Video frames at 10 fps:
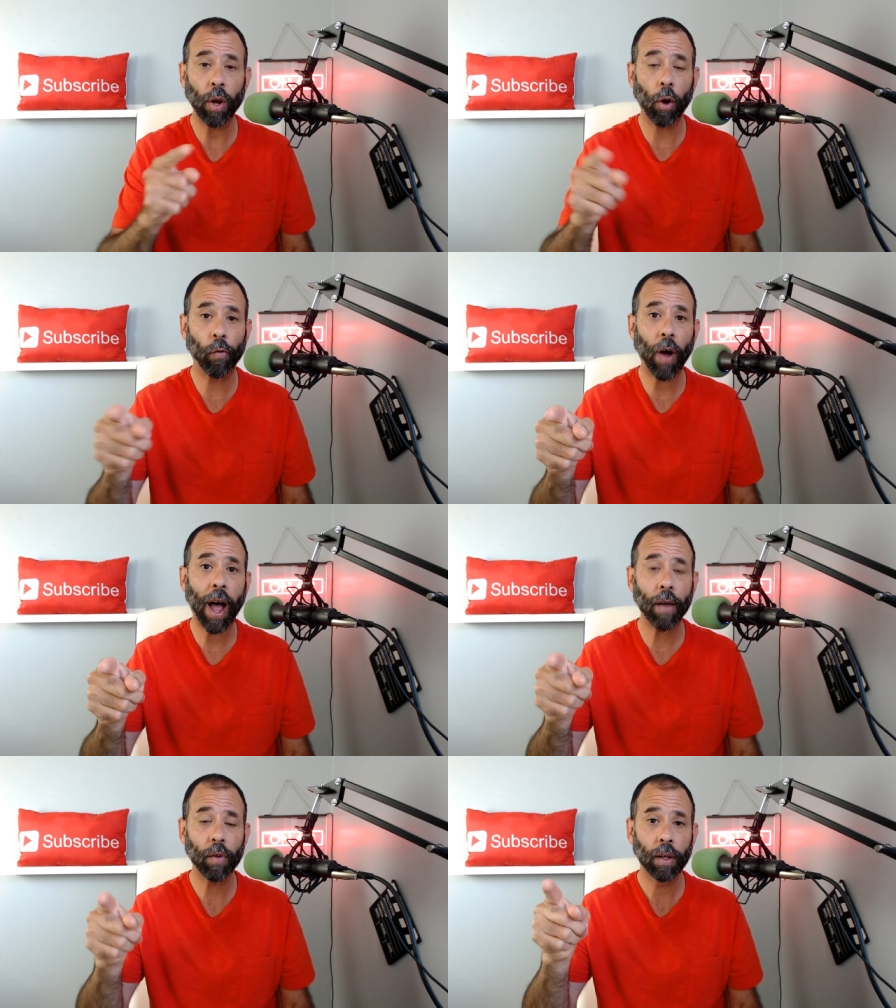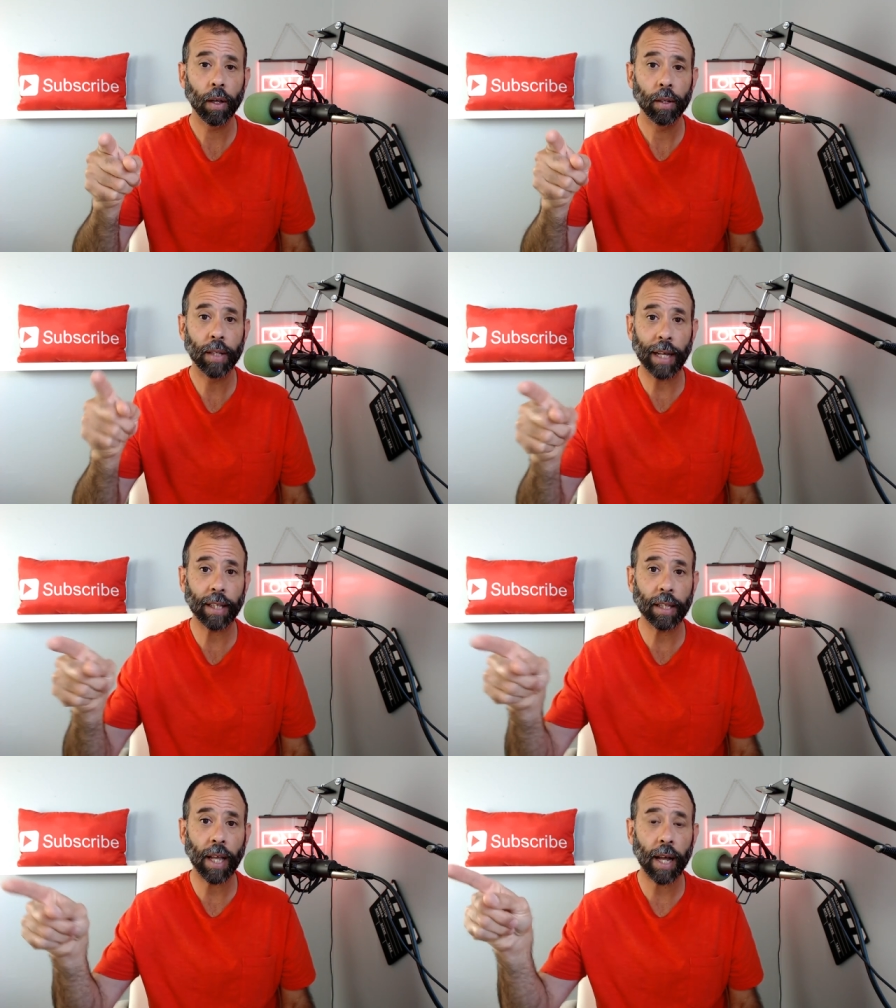305
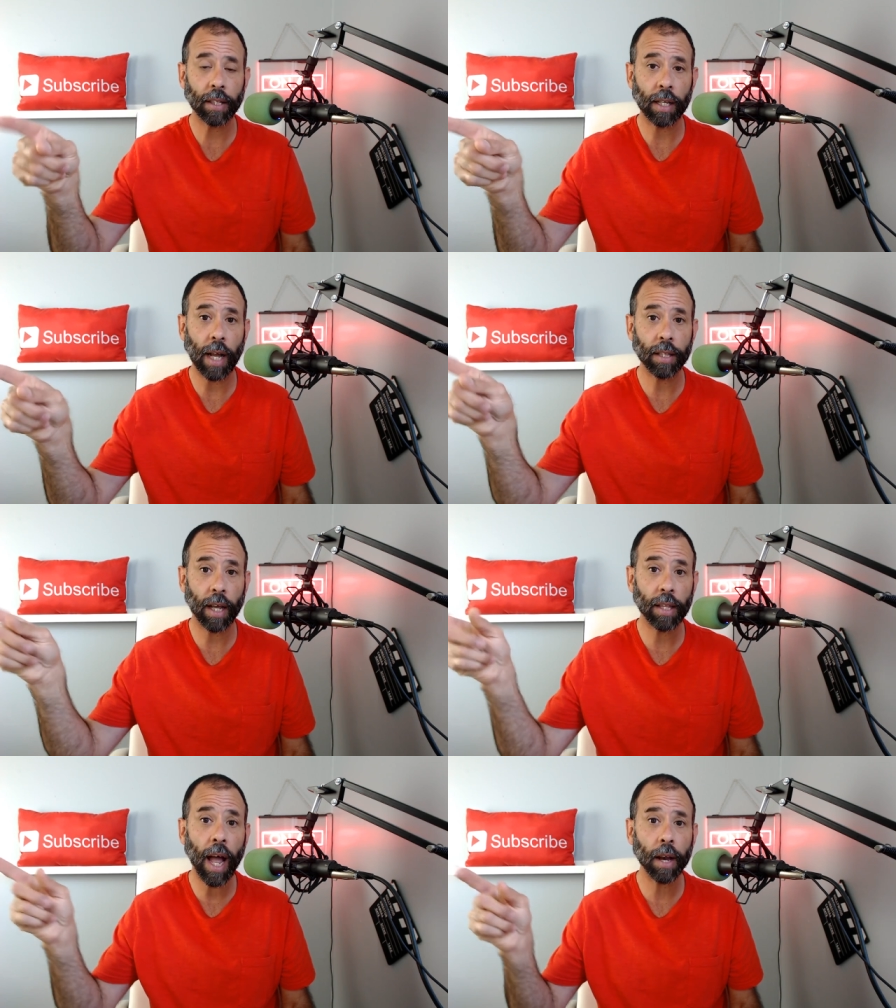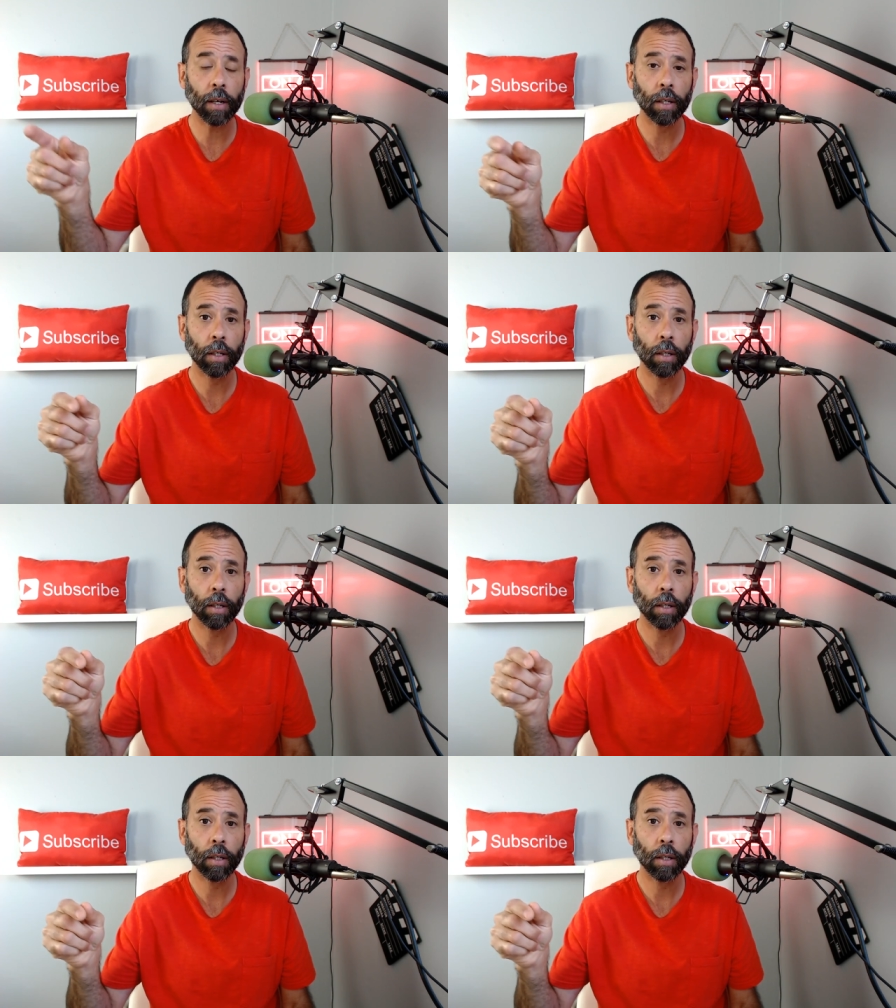dot dot dot dot dot dot dot